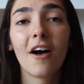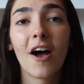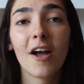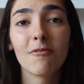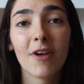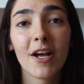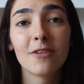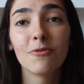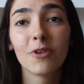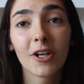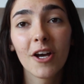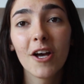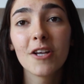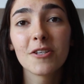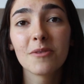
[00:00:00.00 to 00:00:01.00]
I read
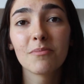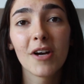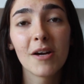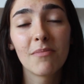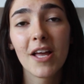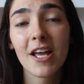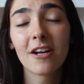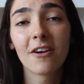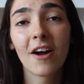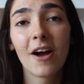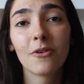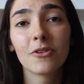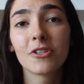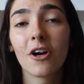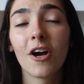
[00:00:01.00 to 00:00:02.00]
Recursion by Blake
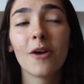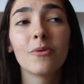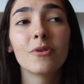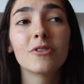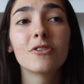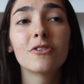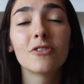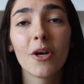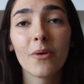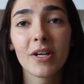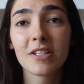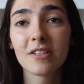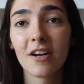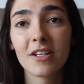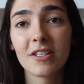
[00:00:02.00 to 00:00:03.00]
Crouch, I was so
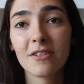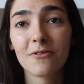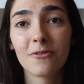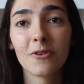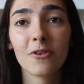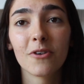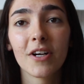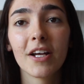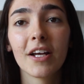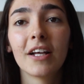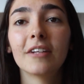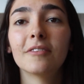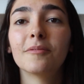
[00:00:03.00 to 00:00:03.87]
excited for it.